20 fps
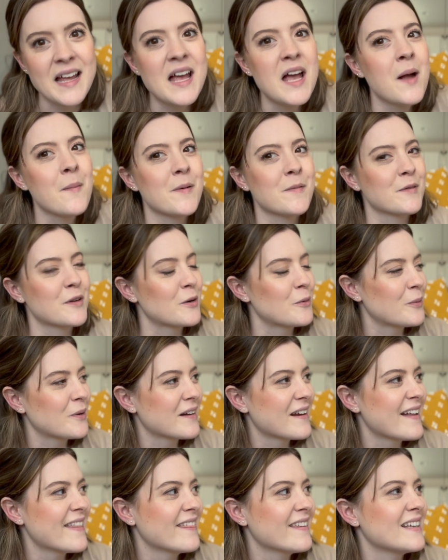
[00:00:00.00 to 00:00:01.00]
but I'm going to
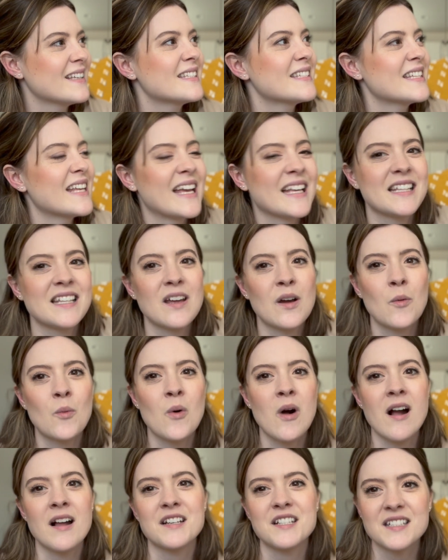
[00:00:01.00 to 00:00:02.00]
work on this and then
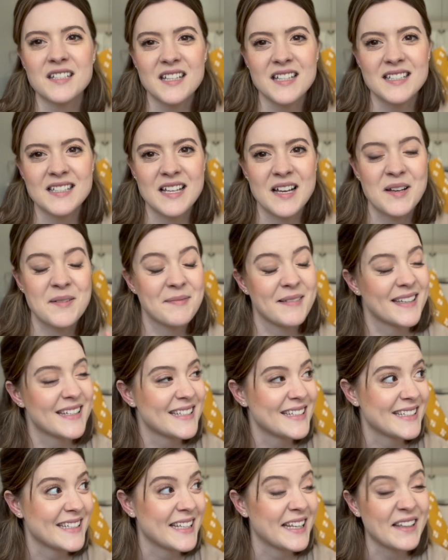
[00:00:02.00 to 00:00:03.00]
watch some
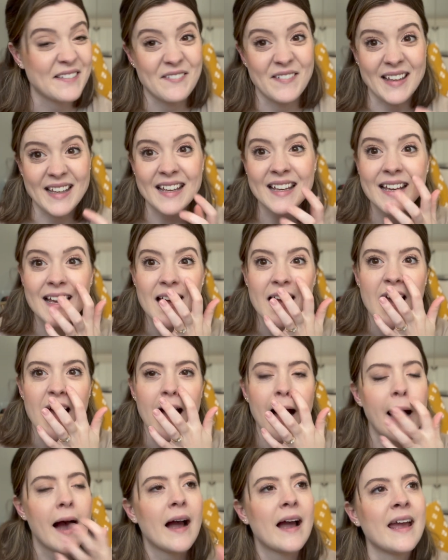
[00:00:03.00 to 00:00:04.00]
TV.
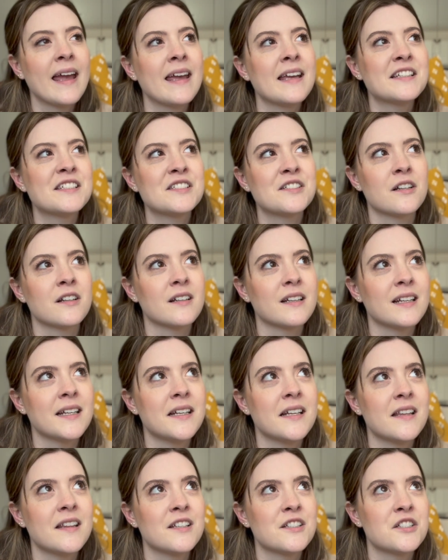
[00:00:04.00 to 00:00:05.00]
I
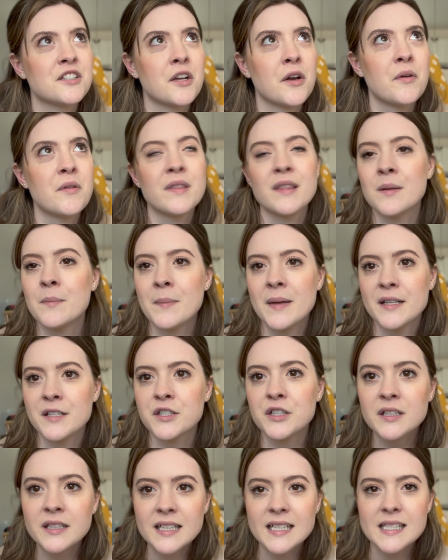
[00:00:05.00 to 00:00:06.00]
started the show The
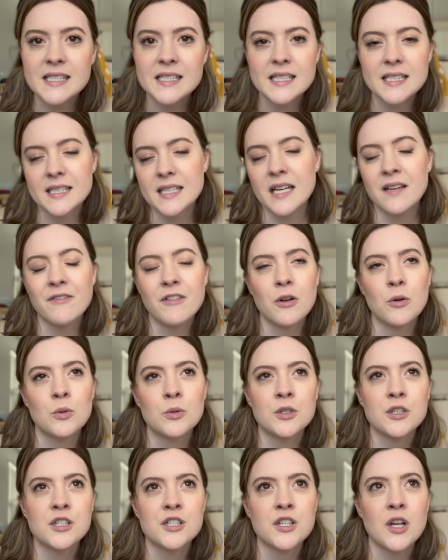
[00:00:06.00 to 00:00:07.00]
Mentalist. It's kind of an
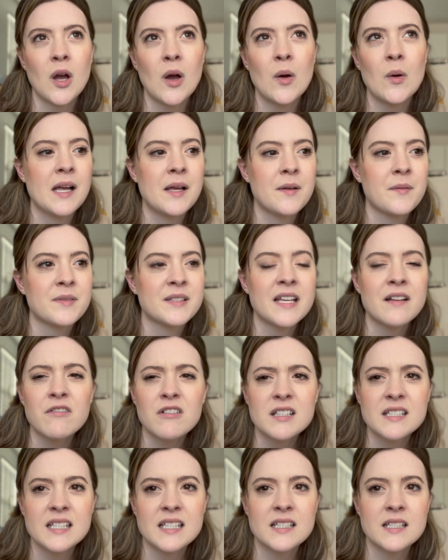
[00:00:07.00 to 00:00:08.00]
older show,
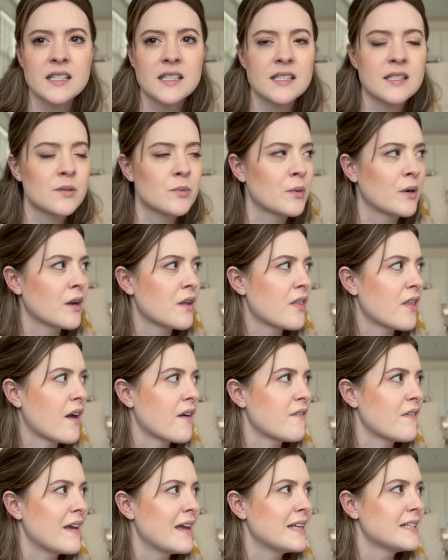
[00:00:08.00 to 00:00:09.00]
several seasons worth
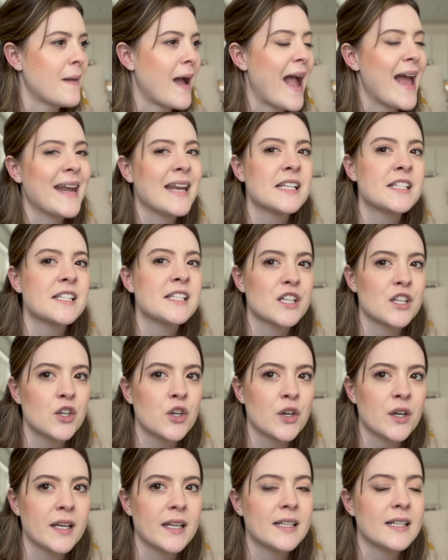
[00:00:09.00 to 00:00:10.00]
of it, and it's good.